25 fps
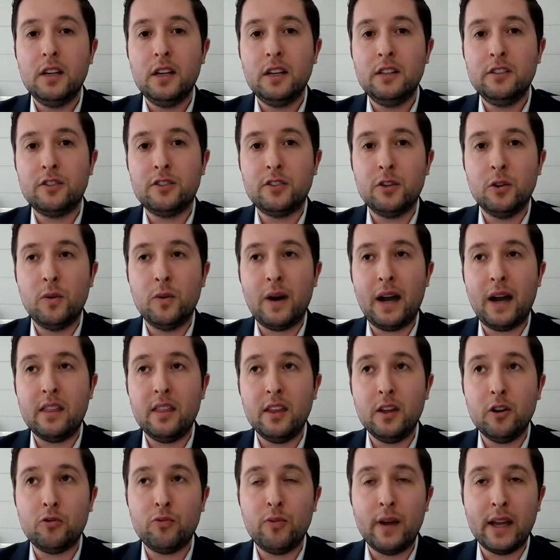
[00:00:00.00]
And so I
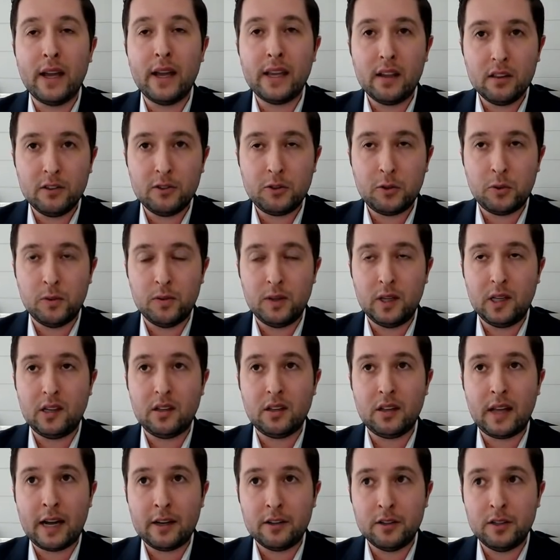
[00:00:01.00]
think regulatory
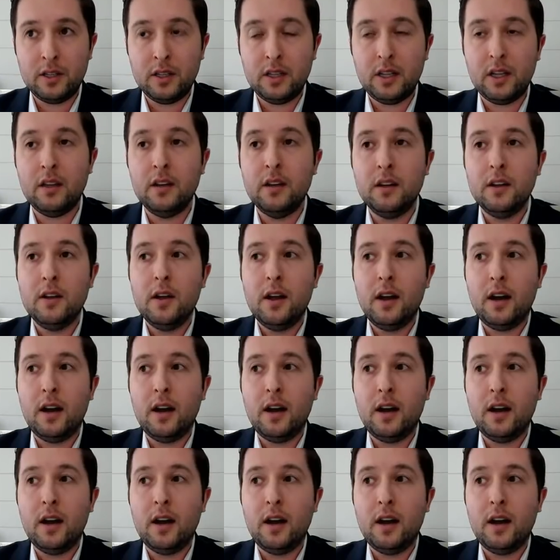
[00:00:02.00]
clarity